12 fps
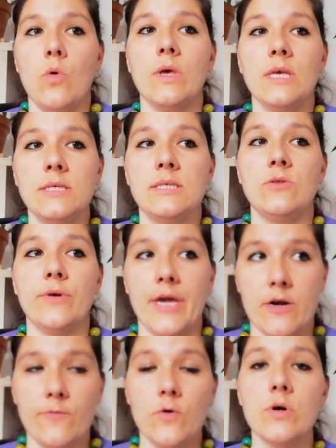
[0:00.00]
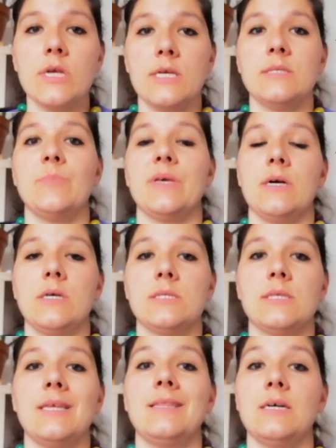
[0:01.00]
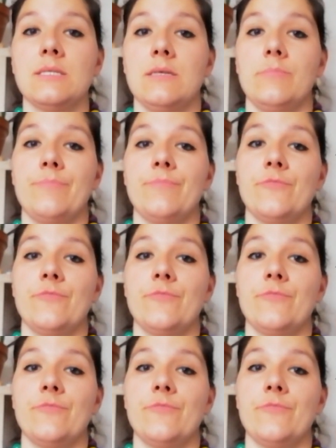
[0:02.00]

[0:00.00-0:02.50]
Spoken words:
easy to care for, is because it doesn't